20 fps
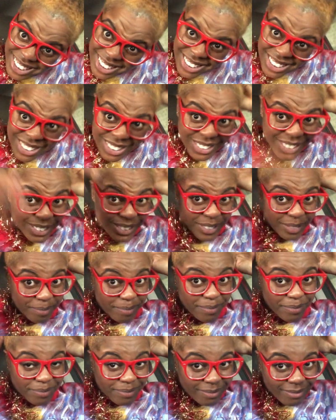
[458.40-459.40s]
to,
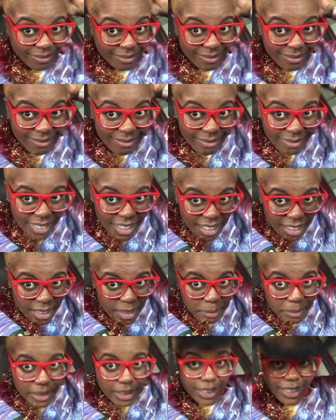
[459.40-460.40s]
let
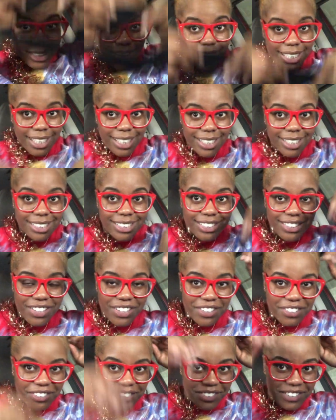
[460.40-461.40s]
me just take this
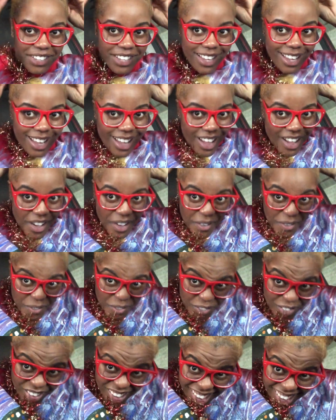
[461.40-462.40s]
off
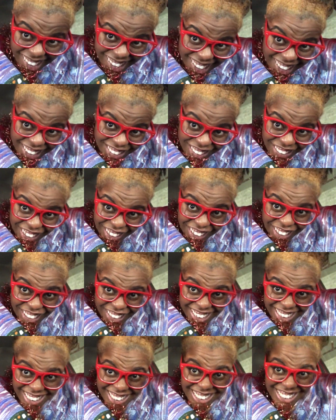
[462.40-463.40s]
so y'all
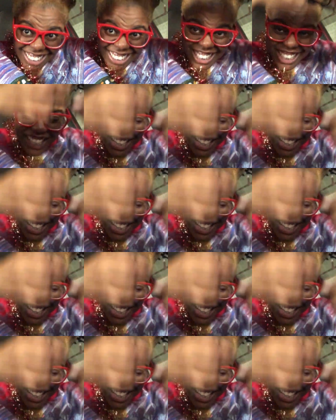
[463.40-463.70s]
can see,